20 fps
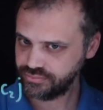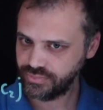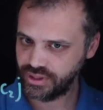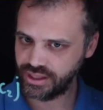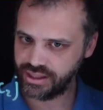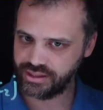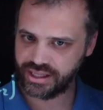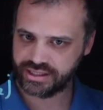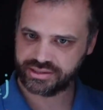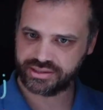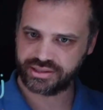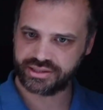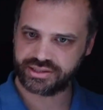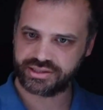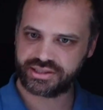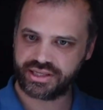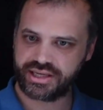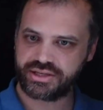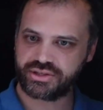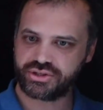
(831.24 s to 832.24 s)
and that's that
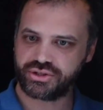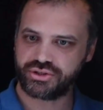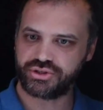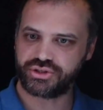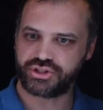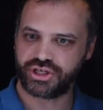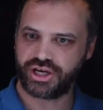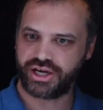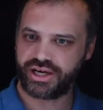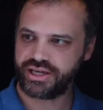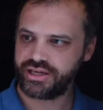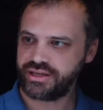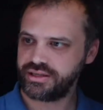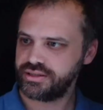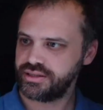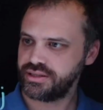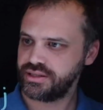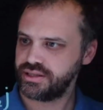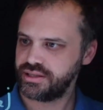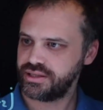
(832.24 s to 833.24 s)
C2j
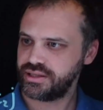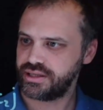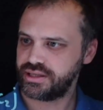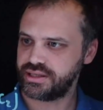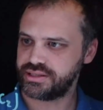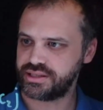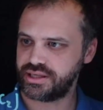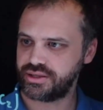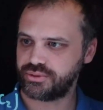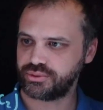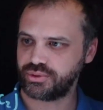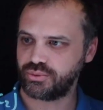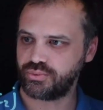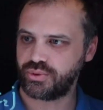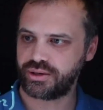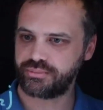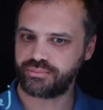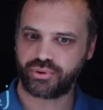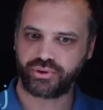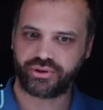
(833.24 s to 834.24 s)
is equal to
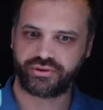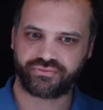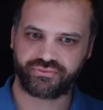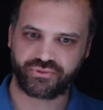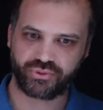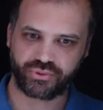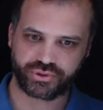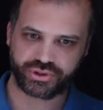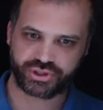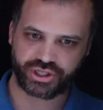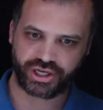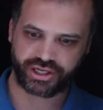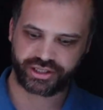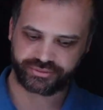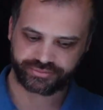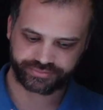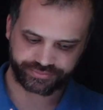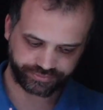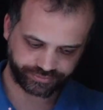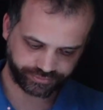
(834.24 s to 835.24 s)
1.4j.
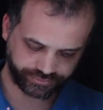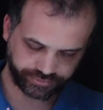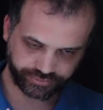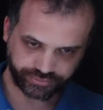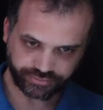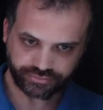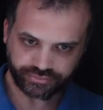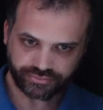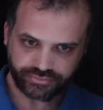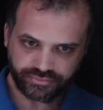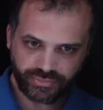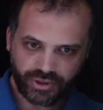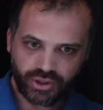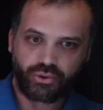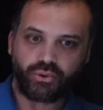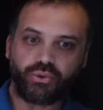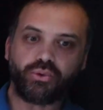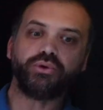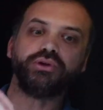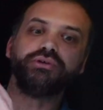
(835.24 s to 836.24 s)

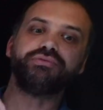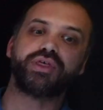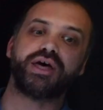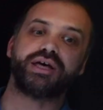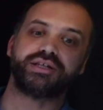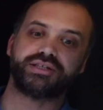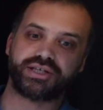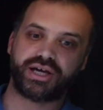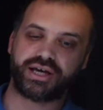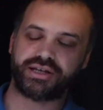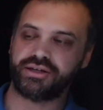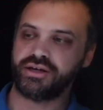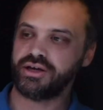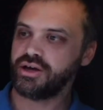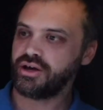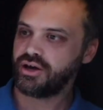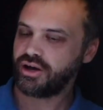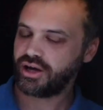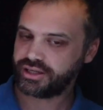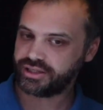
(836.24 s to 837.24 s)
All of that done,
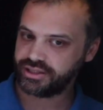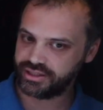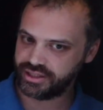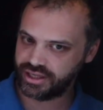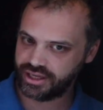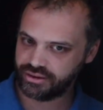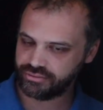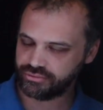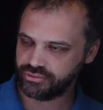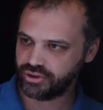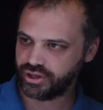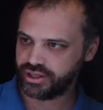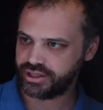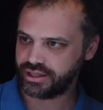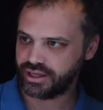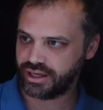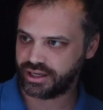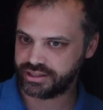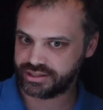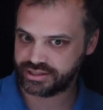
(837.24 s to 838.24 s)
I can now
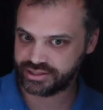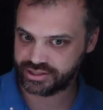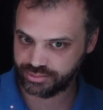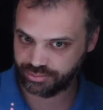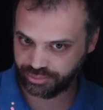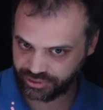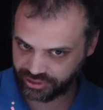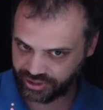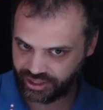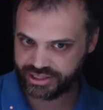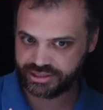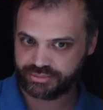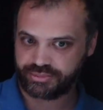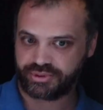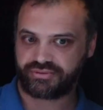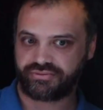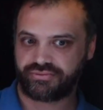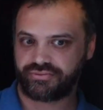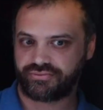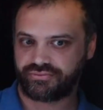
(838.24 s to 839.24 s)
write a
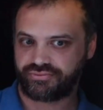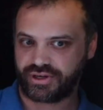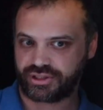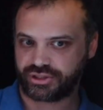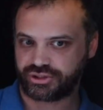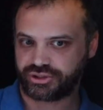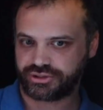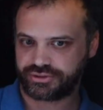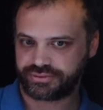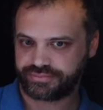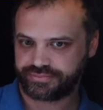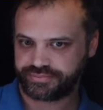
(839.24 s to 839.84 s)
displacement function.